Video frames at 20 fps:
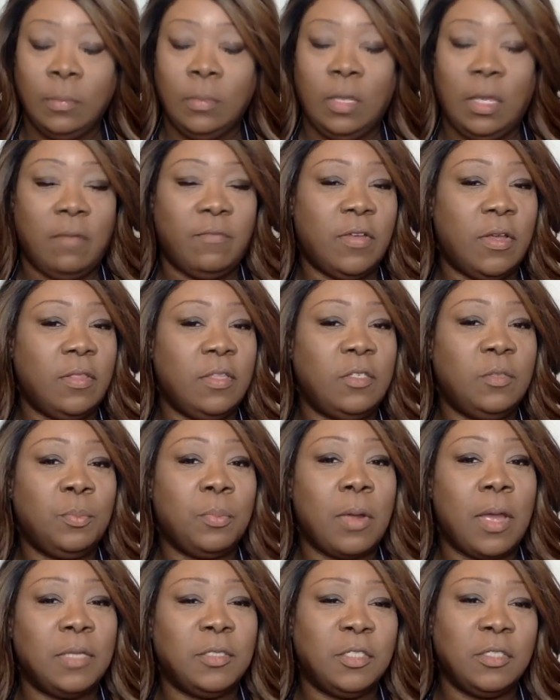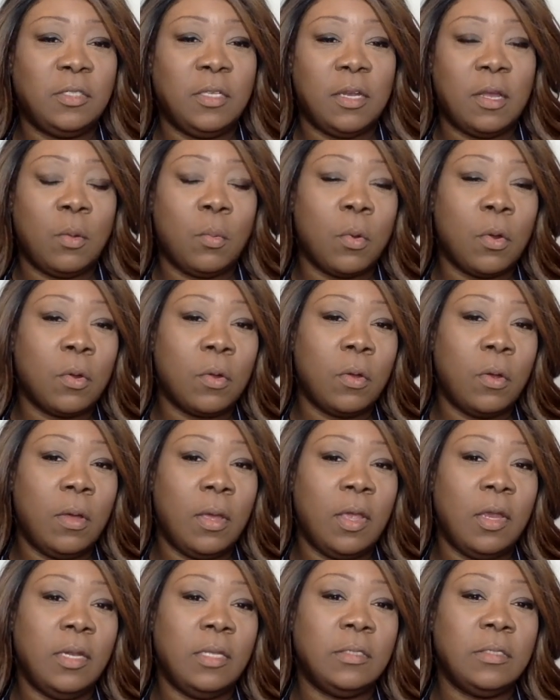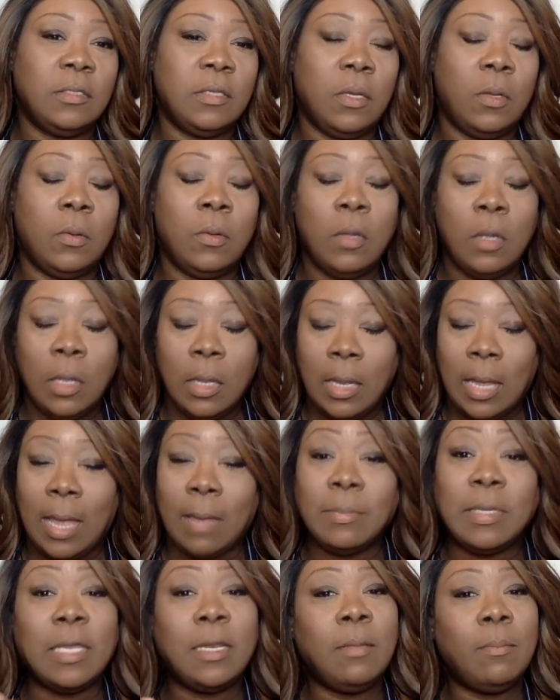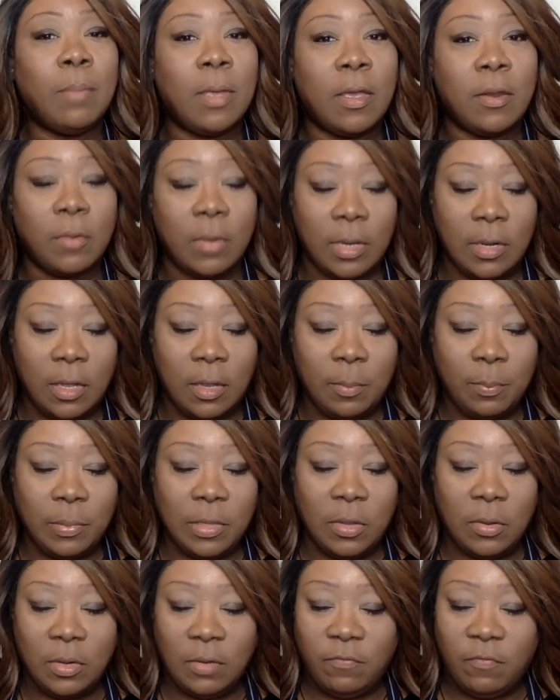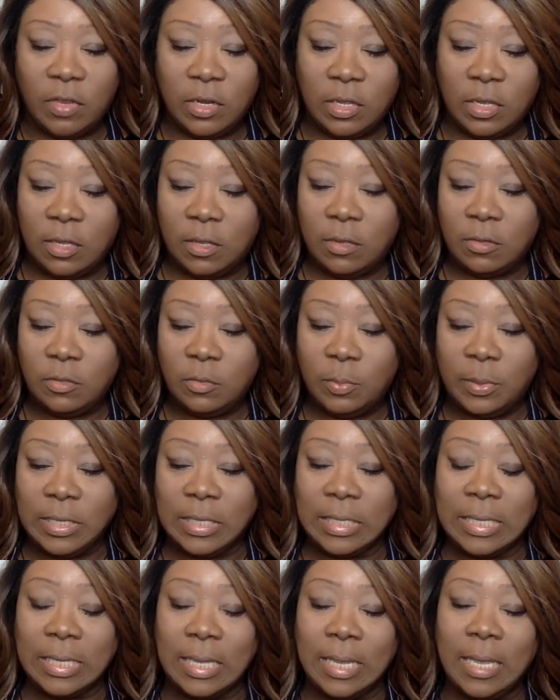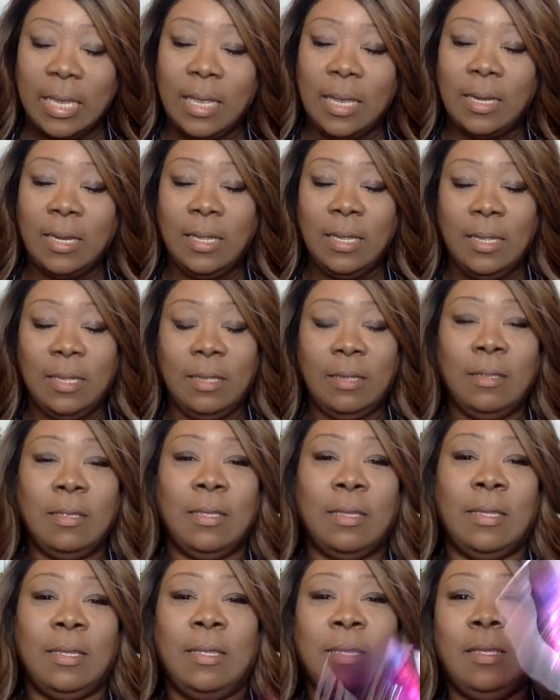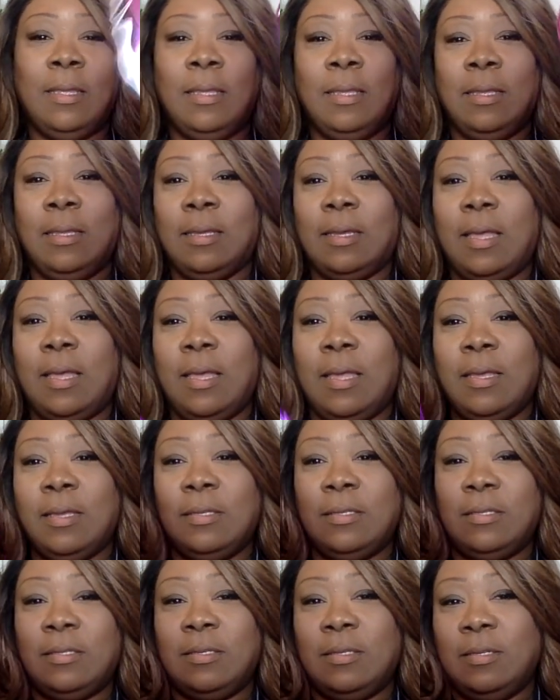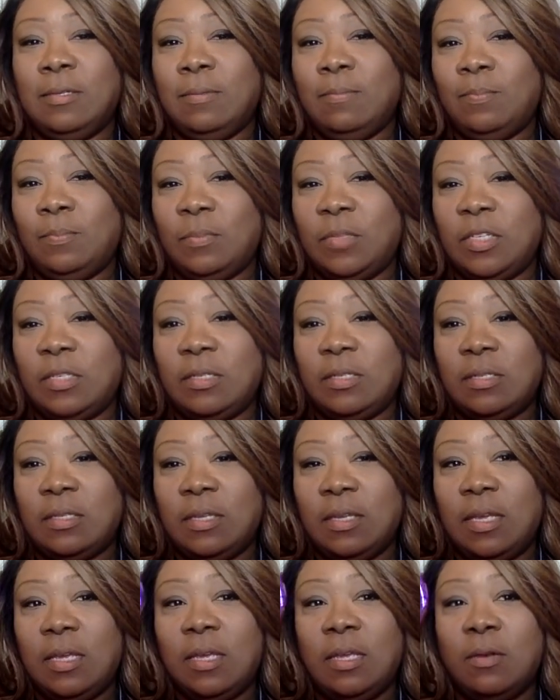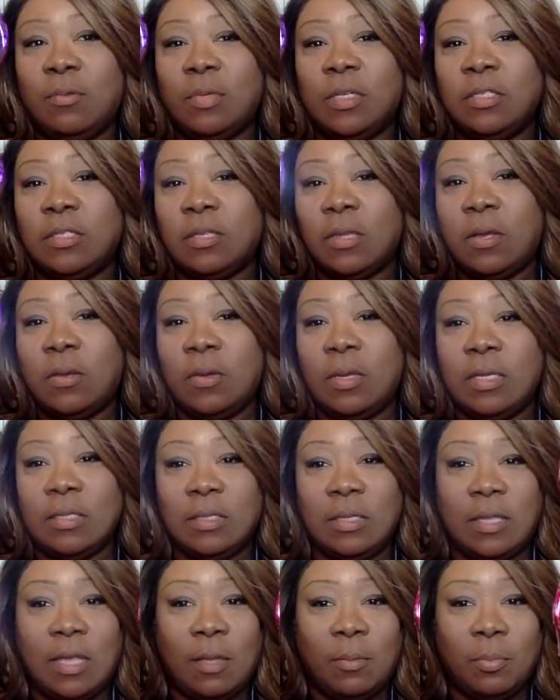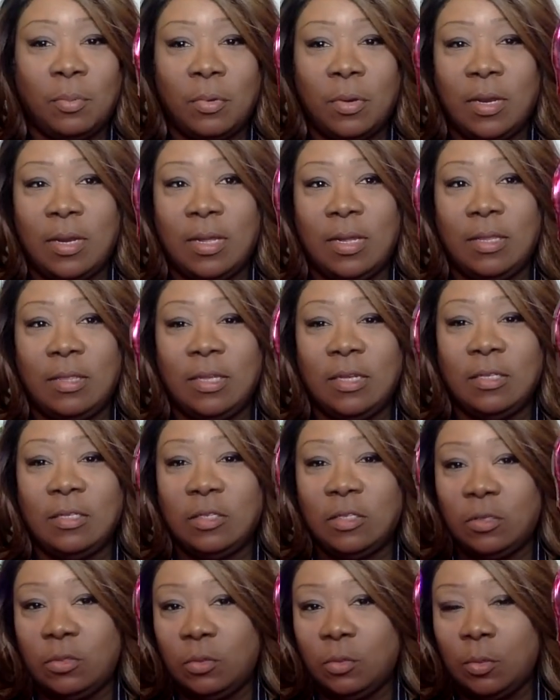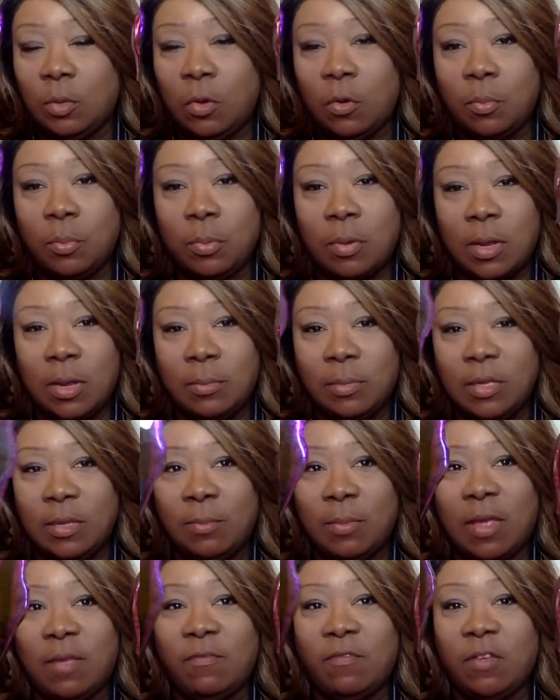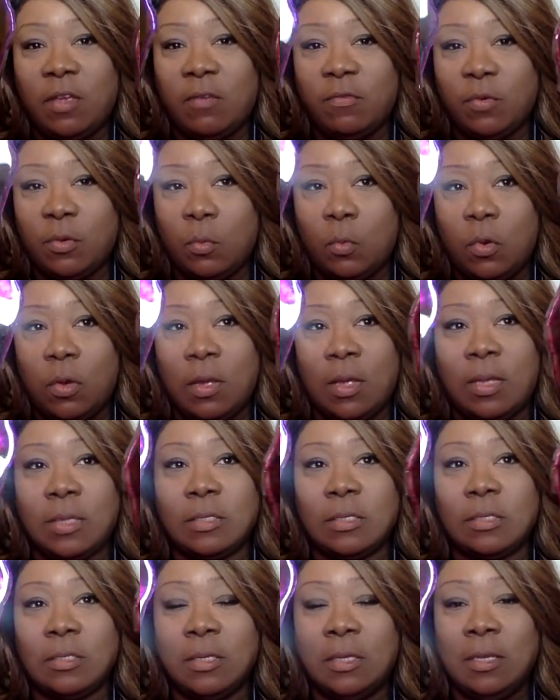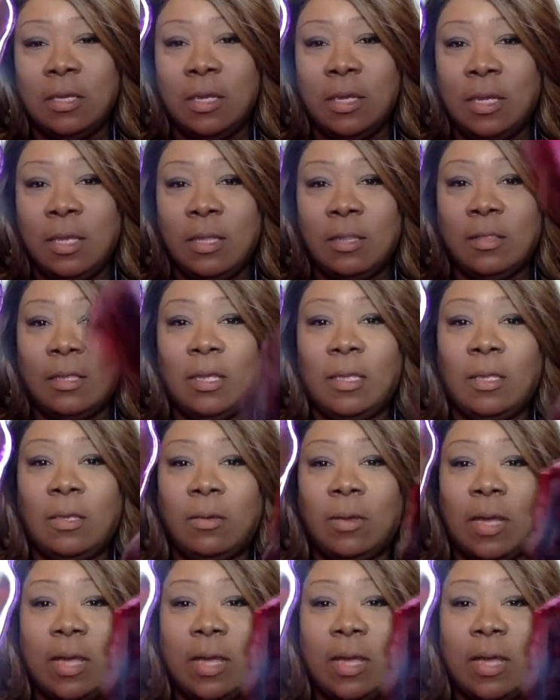I have all these projects that I work on. And so I'm getting better at uploading videos. But again, guys, this is the end result. Isn't that pretty? These two are probably my favorite ones. Thank you